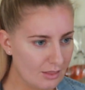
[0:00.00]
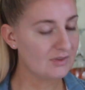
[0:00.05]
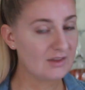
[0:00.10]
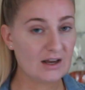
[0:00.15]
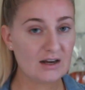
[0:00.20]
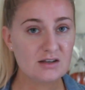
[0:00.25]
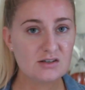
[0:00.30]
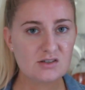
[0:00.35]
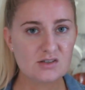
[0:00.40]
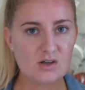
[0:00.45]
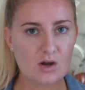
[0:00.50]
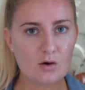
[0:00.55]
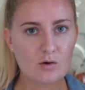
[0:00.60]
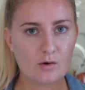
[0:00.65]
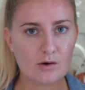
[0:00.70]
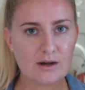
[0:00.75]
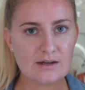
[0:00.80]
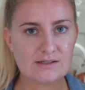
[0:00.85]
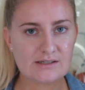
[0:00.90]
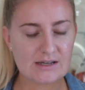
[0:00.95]
That is so
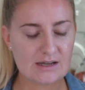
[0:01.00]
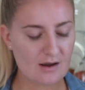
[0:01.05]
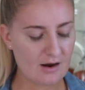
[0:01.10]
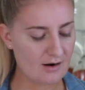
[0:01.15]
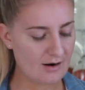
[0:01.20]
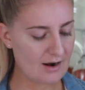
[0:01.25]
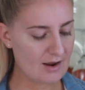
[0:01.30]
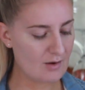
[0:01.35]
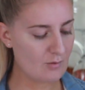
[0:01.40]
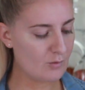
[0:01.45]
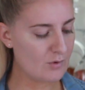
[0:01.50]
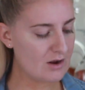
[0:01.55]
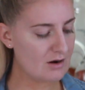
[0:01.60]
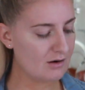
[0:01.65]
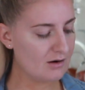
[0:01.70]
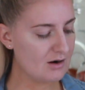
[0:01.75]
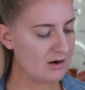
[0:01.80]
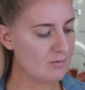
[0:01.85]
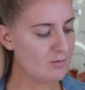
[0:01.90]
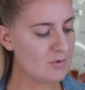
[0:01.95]
crazy. Alright, we
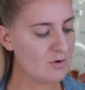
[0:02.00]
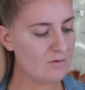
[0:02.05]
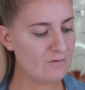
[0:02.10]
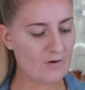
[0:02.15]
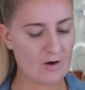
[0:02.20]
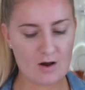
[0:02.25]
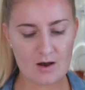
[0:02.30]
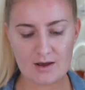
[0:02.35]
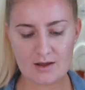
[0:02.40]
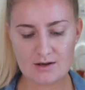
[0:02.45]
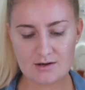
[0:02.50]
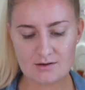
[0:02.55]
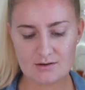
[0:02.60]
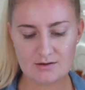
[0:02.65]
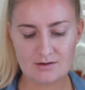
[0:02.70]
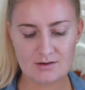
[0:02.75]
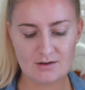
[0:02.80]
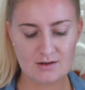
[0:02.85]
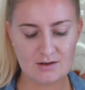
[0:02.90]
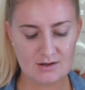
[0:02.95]
are going to move
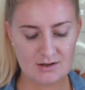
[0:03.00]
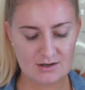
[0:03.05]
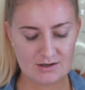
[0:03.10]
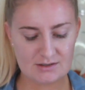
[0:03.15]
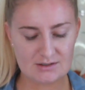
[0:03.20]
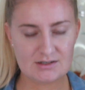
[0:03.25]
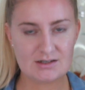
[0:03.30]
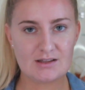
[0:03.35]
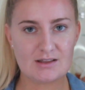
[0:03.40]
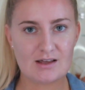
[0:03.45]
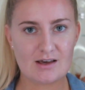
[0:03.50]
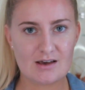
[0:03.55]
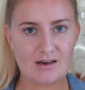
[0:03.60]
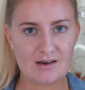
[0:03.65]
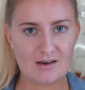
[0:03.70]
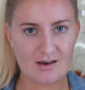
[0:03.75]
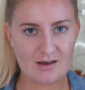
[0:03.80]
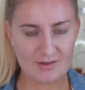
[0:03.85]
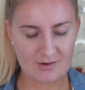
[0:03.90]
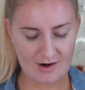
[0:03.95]
on to the
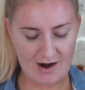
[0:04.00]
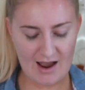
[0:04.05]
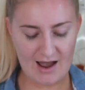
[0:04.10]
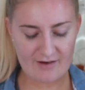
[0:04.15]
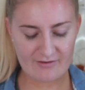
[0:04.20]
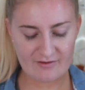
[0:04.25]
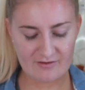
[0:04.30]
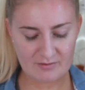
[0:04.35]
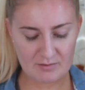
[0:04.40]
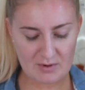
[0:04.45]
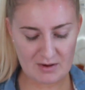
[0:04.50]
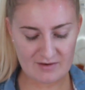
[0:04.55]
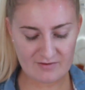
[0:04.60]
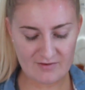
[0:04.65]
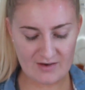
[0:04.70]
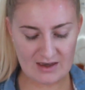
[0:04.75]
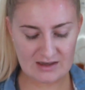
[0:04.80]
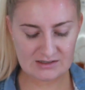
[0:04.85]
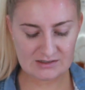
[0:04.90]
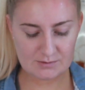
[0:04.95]
other half of my
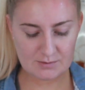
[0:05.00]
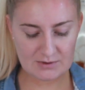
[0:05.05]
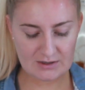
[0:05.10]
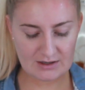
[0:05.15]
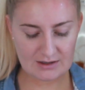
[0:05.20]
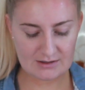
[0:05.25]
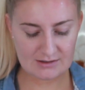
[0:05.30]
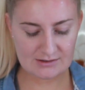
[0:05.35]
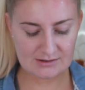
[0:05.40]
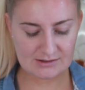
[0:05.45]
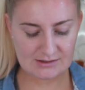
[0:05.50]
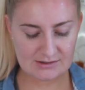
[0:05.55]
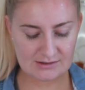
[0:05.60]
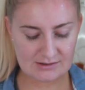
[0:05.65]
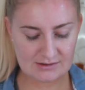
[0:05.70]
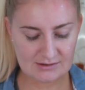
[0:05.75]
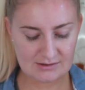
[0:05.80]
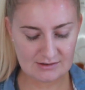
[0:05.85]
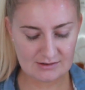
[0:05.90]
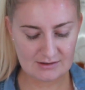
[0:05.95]
face
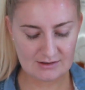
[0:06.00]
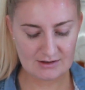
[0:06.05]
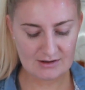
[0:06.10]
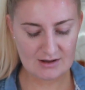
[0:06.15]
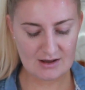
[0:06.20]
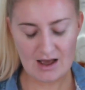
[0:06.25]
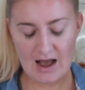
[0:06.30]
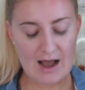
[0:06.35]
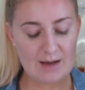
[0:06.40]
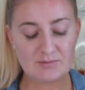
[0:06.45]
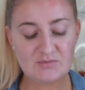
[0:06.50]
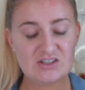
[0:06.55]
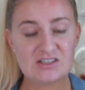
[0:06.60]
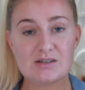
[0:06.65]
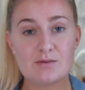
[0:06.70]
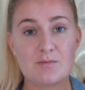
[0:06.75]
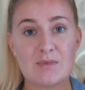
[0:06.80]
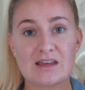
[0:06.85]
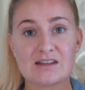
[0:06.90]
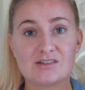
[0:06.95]
because I'm
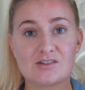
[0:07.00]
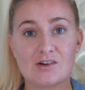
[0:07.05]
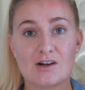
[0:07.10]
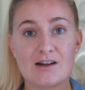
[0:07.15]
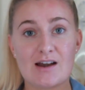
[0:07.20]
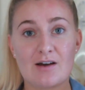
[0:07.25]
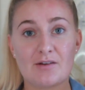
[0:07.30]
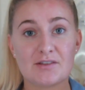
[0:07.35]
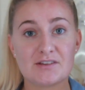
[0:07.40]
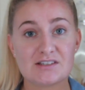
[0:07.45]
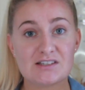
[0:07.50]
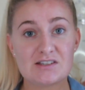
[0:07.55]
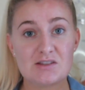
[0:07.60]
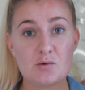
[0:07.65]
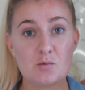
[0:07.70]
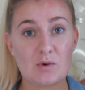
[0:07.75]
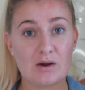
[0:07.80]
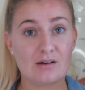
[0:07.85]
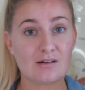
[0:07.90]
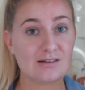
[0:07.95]
just amazed right now. This is
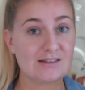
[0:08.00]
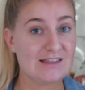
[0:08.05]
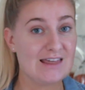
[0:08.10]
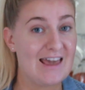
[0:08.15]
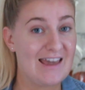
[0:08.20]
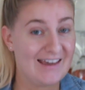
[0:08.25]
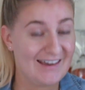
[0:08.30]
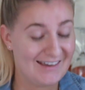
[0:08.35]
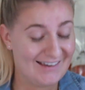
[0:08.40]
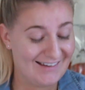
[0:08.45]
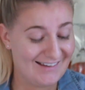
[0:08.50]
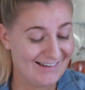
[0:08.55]
the weirdest thing.